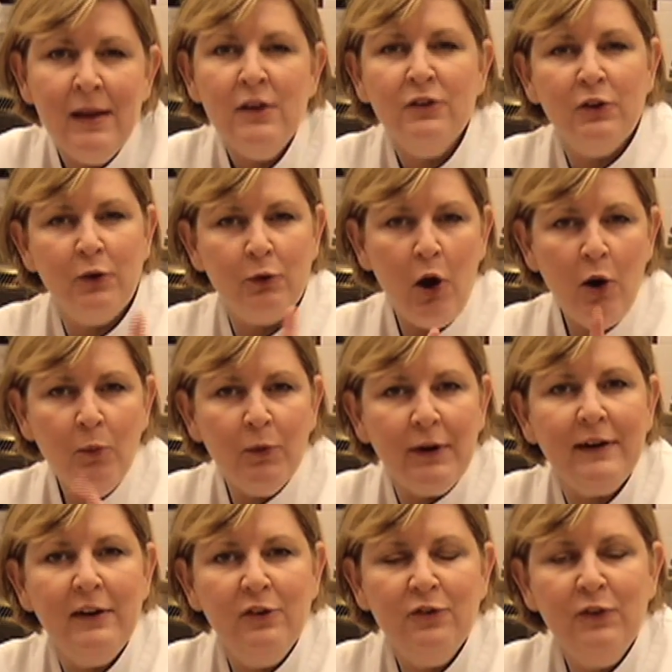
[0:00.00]
So your
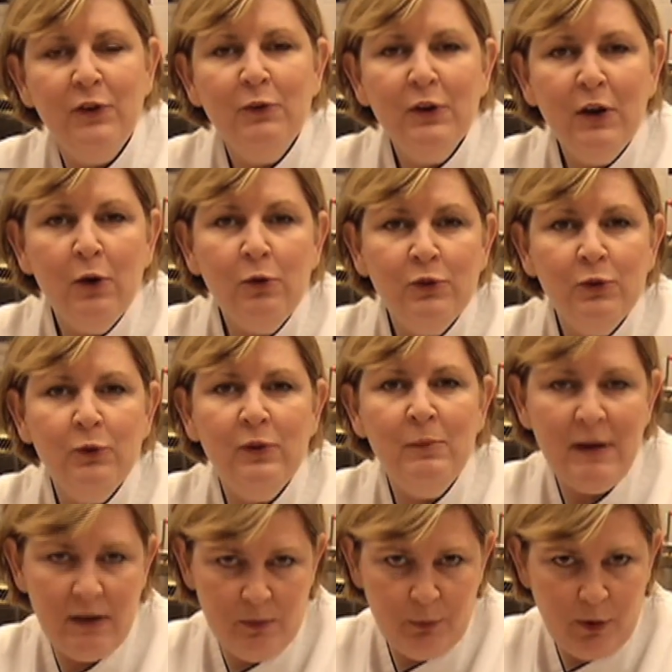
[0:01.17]
homework is for you to go to the
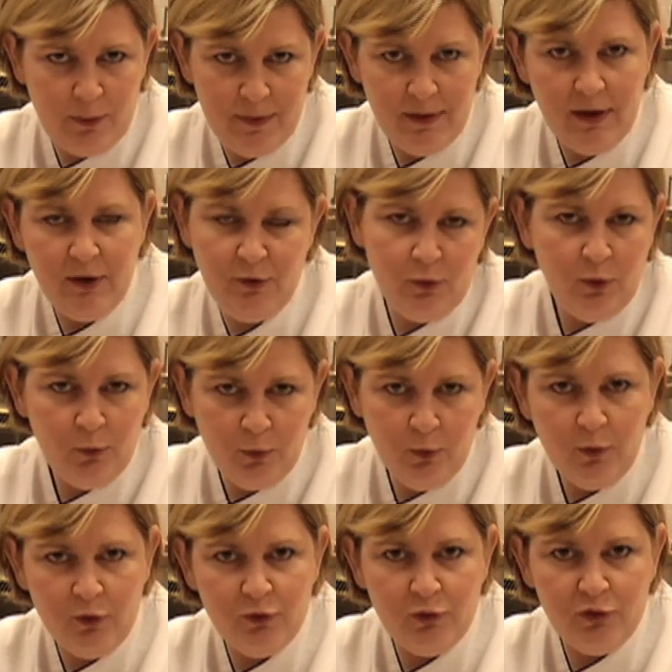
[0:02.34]
meat department in your local
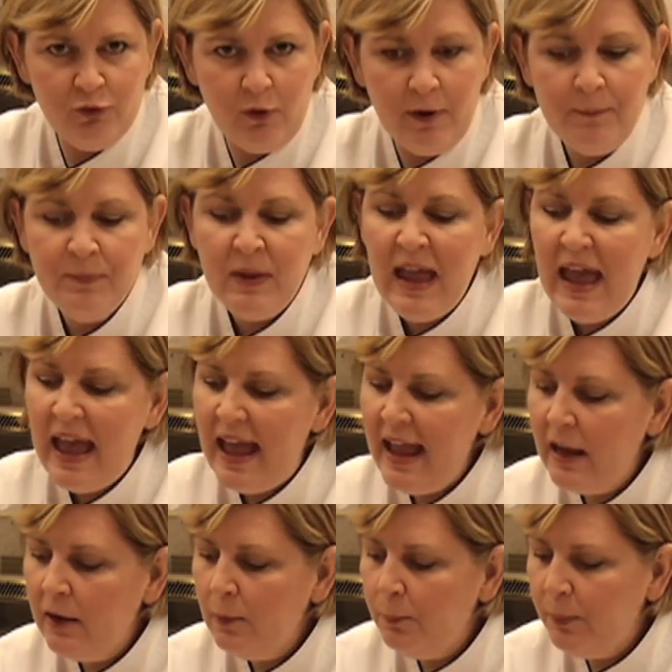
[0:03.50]
grocery store
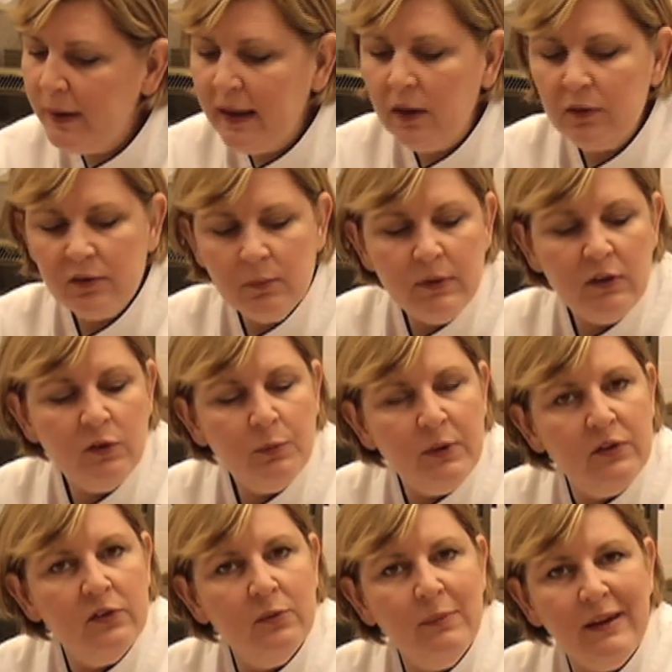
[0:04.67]
and pick out some of these
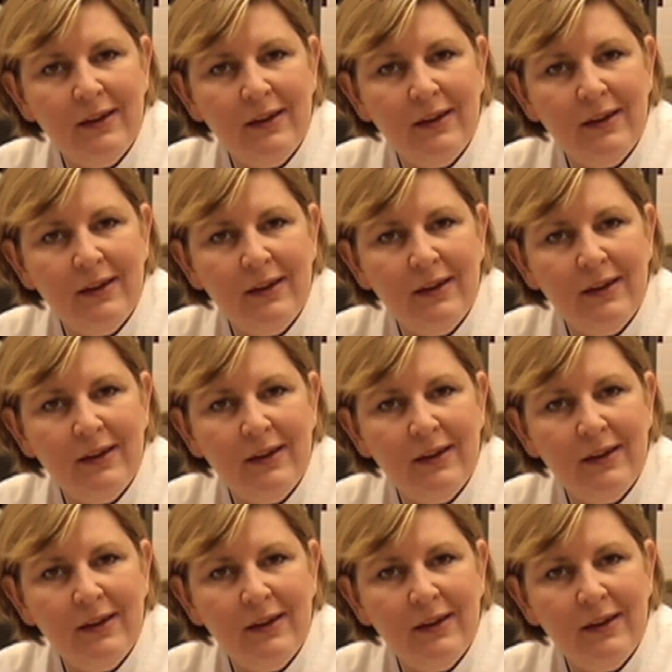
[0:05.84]
pieces of meat.